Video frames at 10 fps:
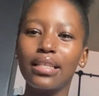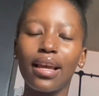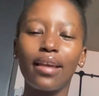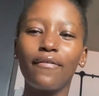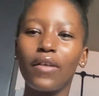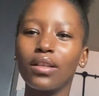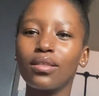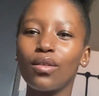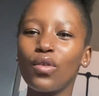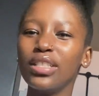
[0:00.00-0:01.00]
Like it
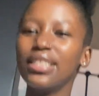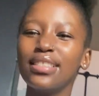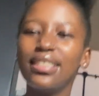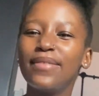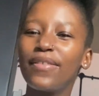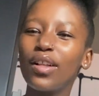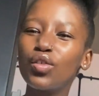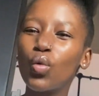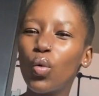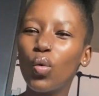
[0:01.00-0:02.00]
felt
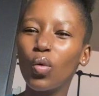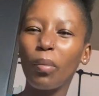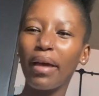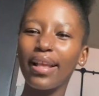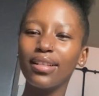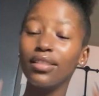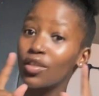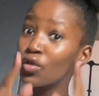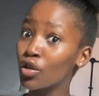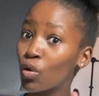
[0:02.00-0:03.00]
cool, man.
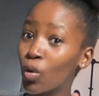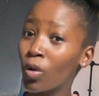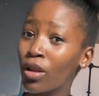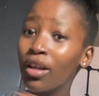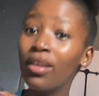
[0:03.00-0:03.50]
It's not cool.